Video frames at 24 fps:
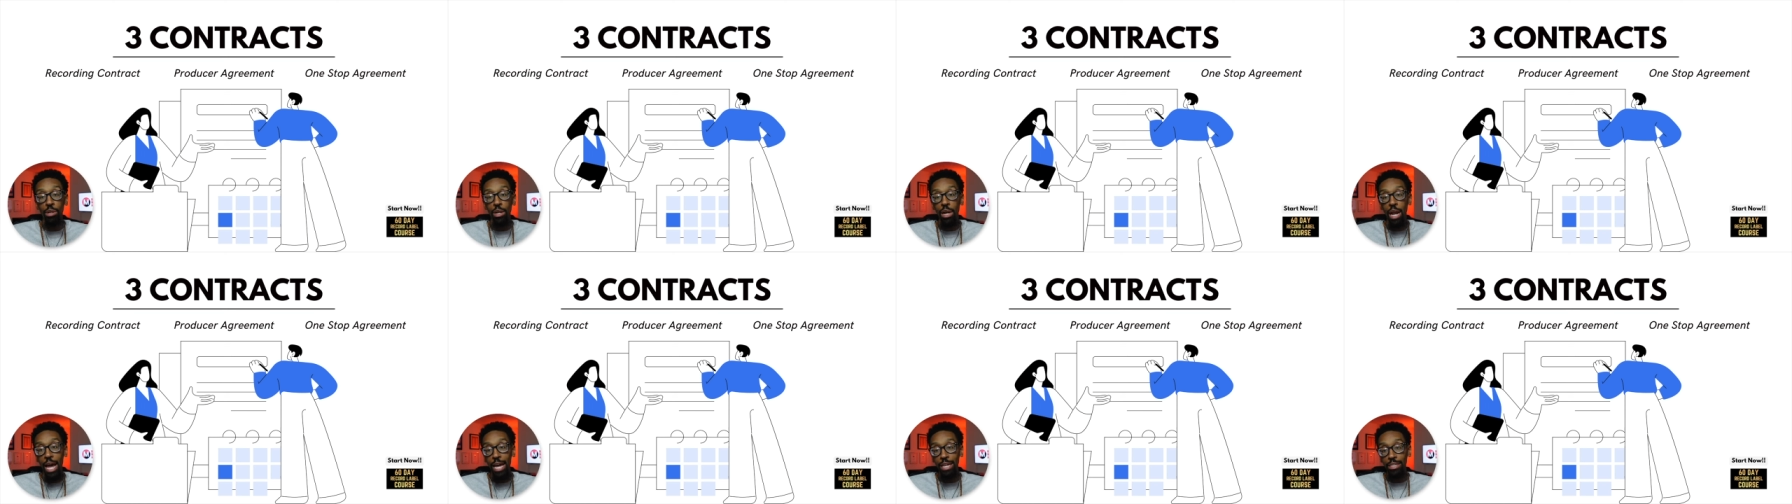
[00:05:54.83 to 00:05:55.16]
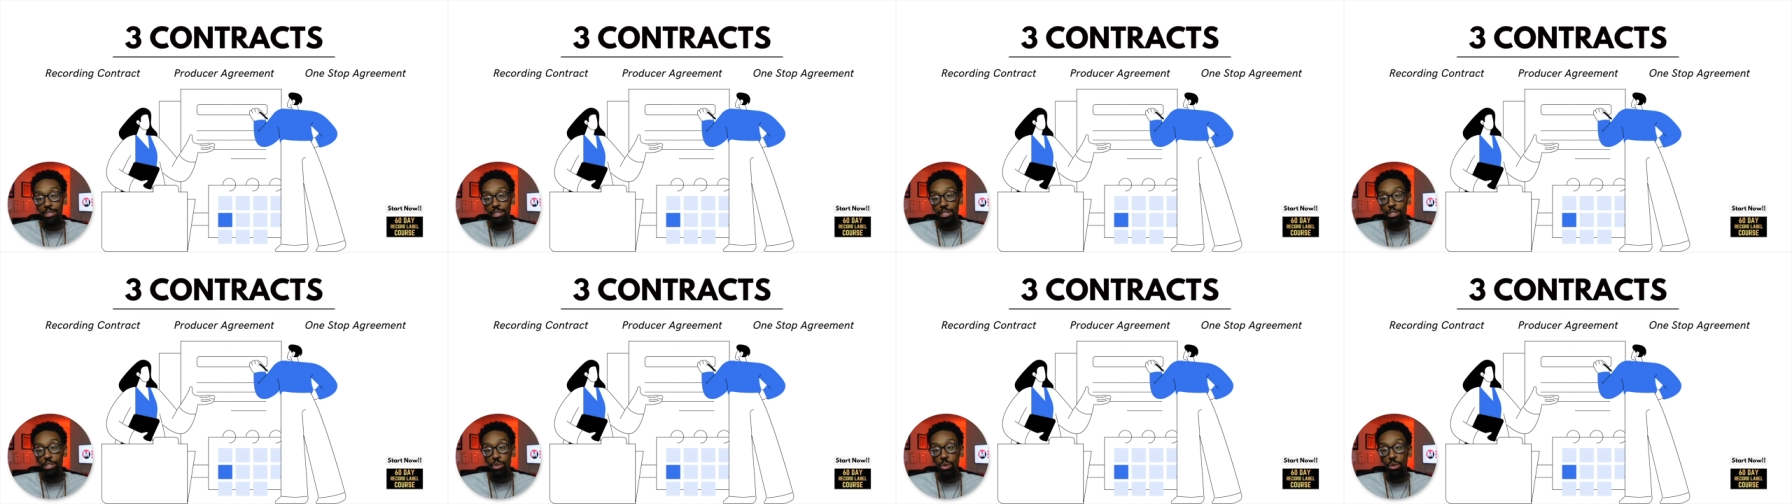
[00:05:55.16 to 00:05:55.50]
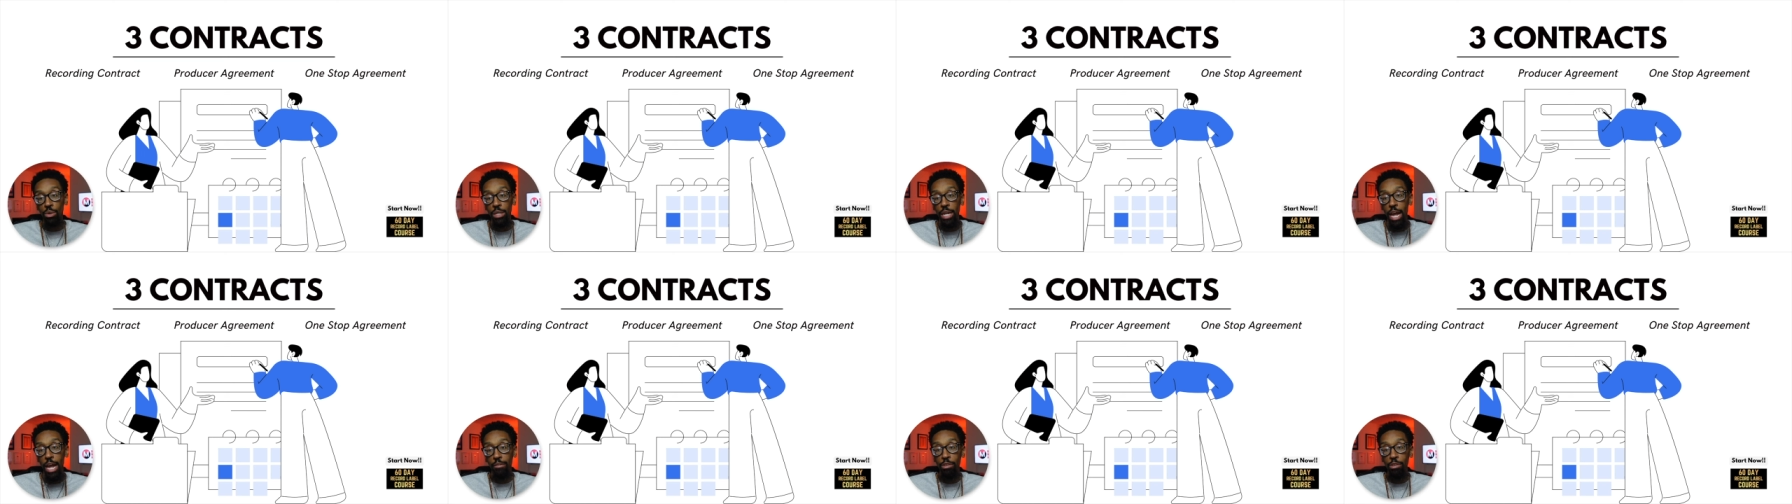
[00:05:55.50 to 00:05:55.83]
license
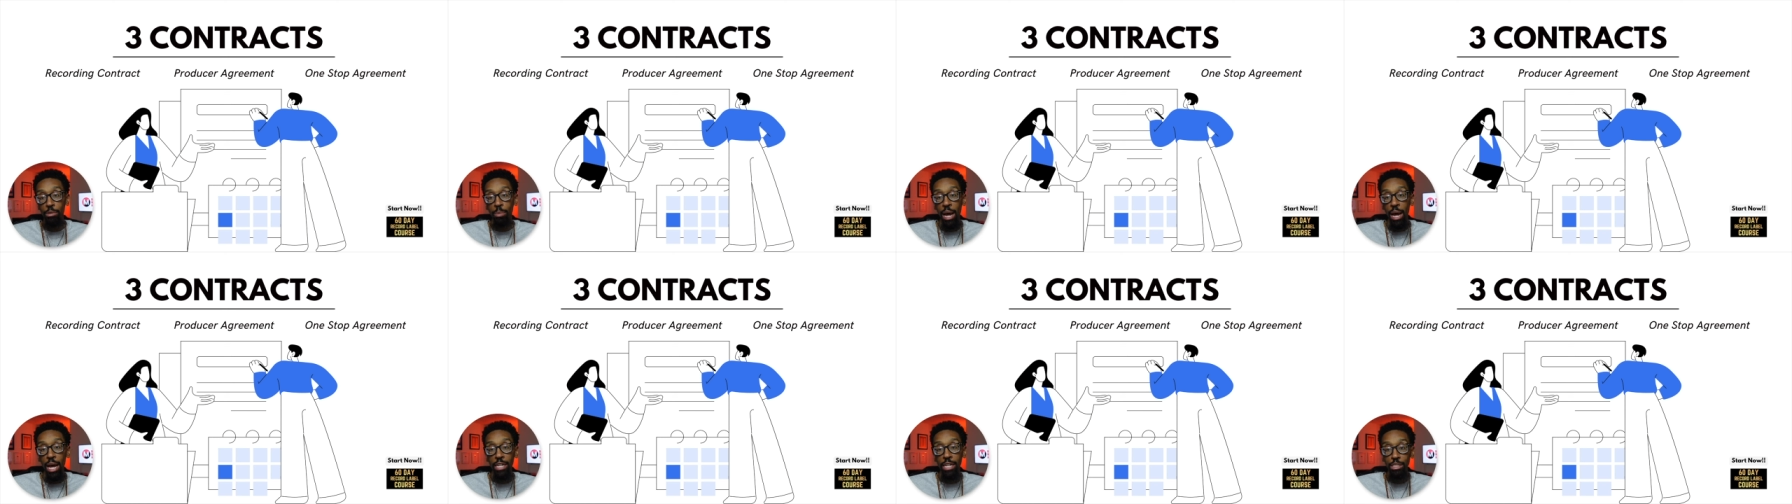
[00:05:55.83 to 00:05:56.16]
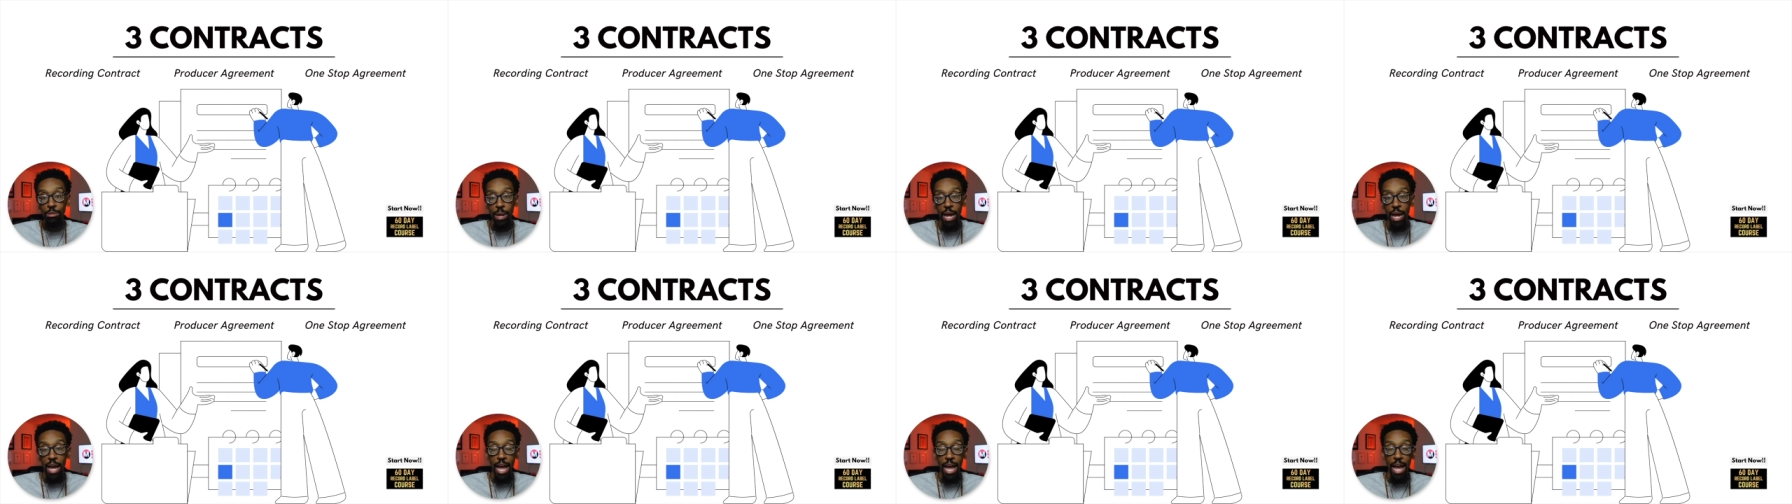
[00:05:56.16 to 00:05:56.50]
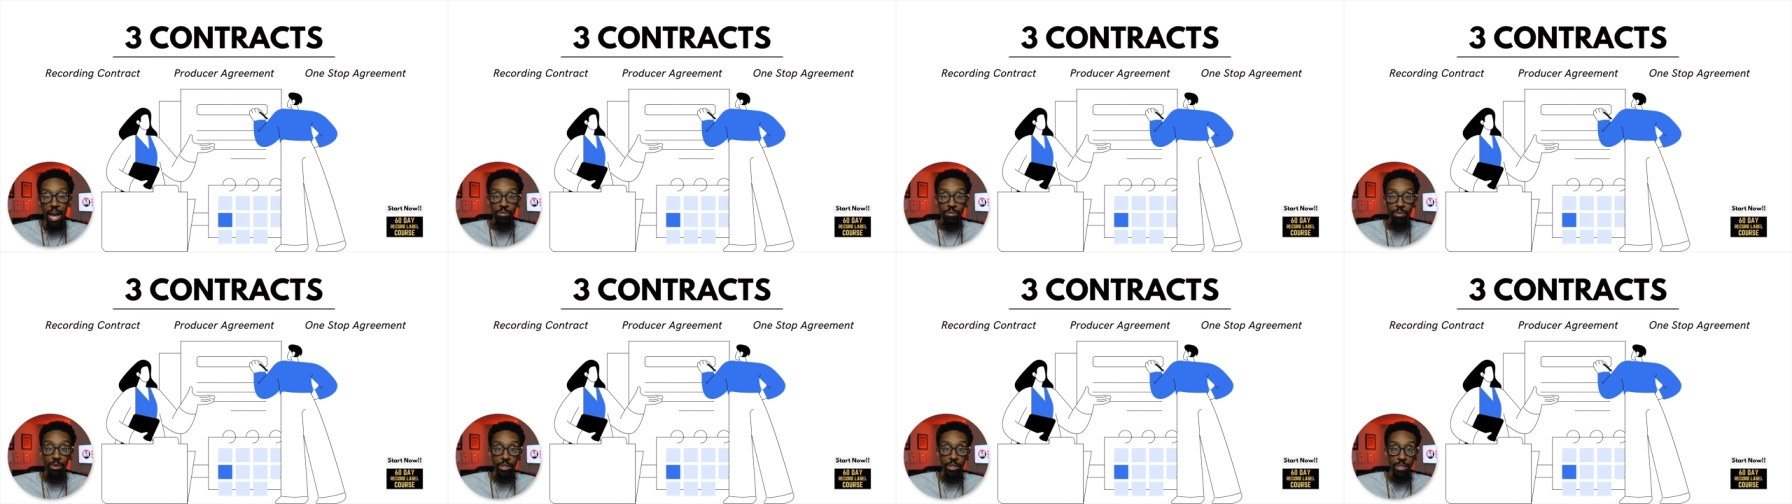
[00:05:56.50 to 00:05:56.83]
on everybody's
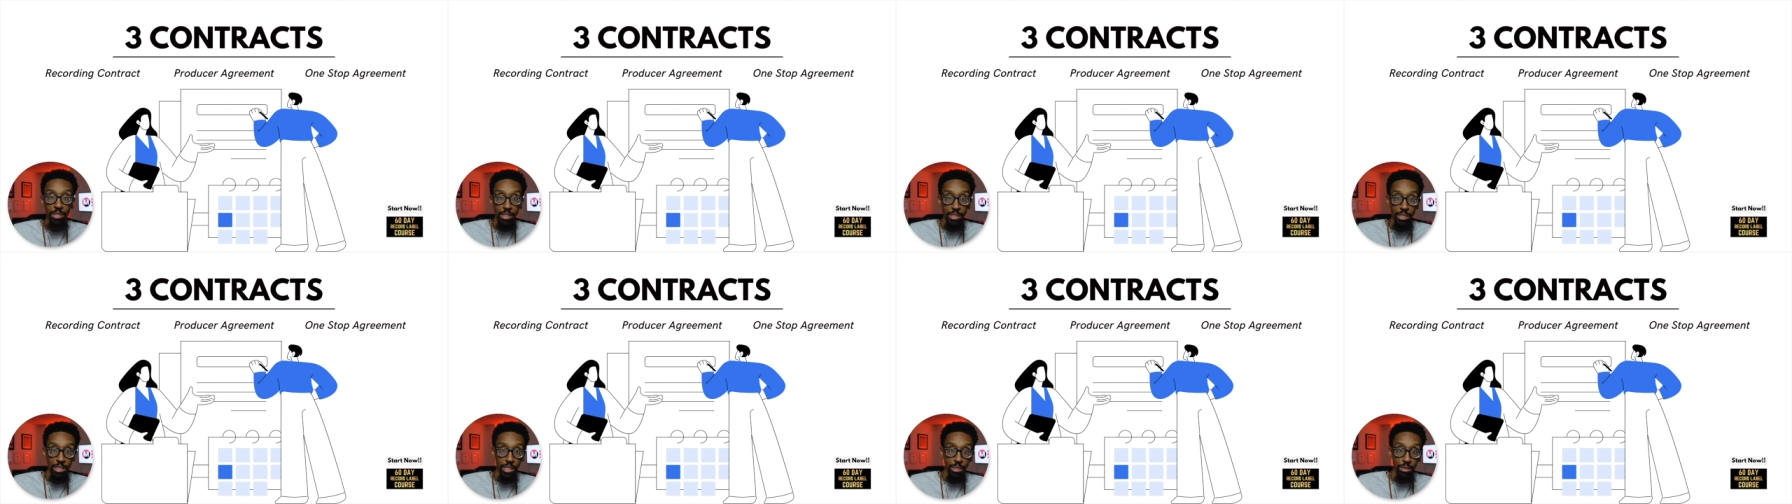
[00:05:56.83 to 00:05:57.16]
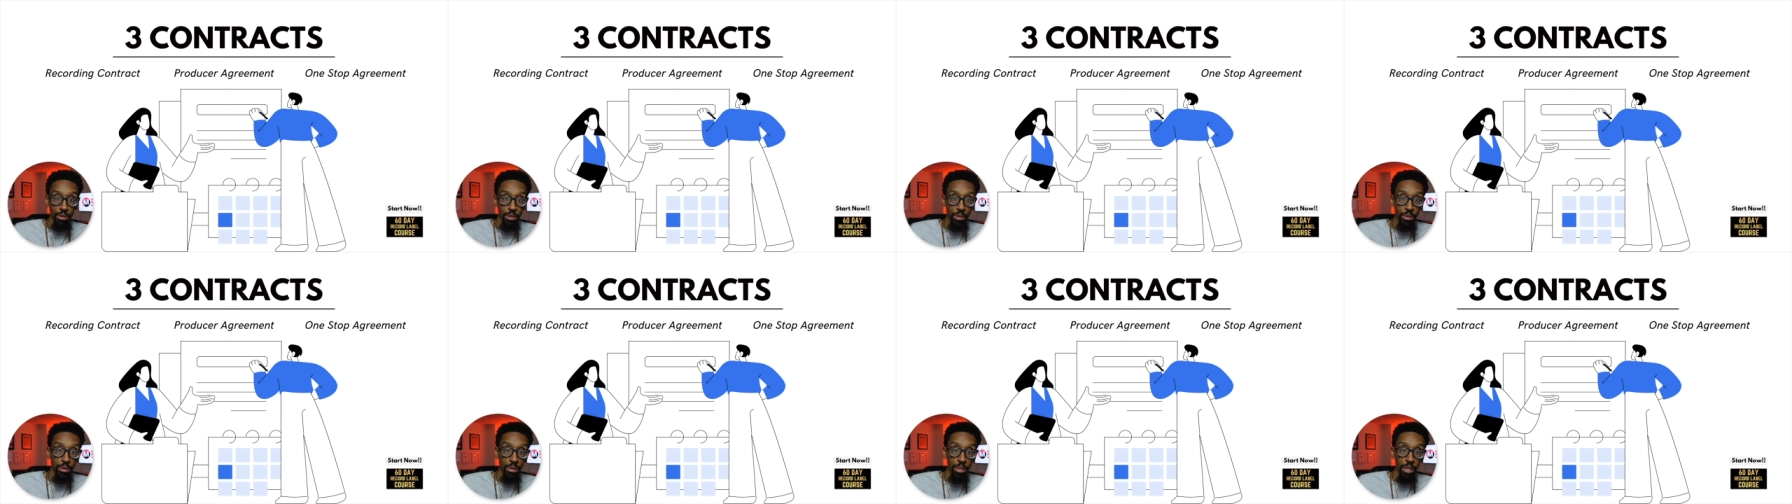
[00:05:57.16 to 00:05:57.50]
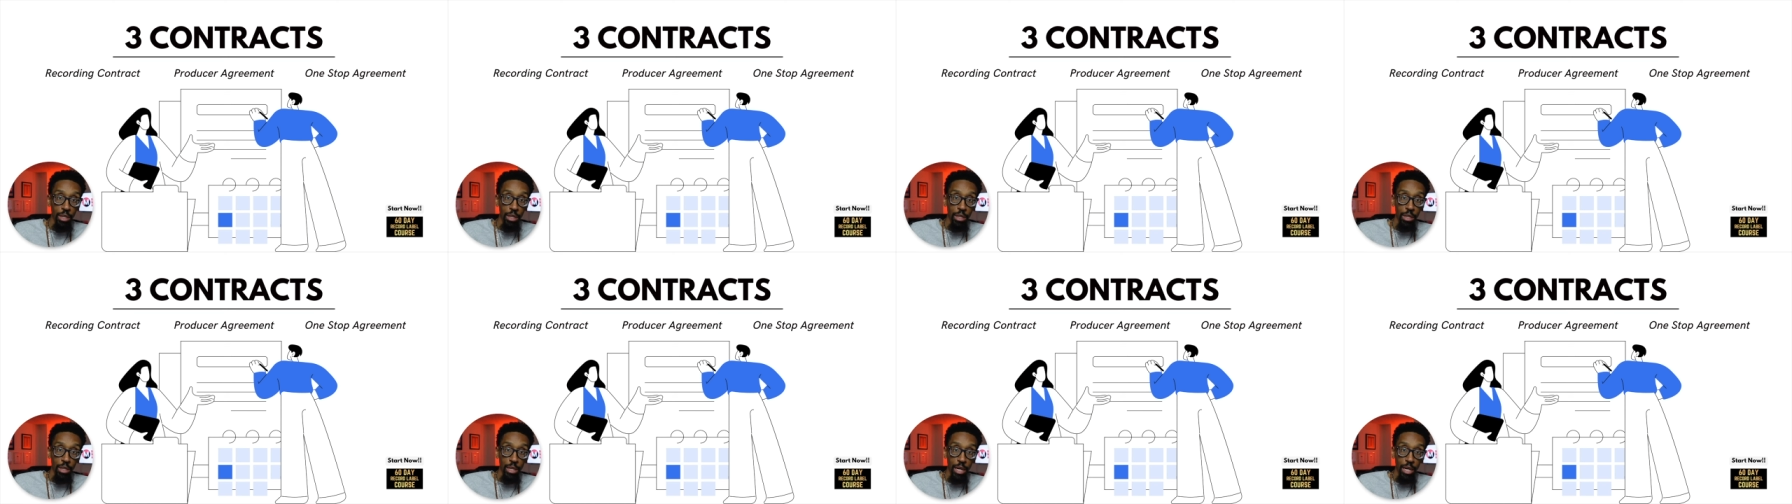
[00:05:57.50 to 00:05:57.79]
behalf on a single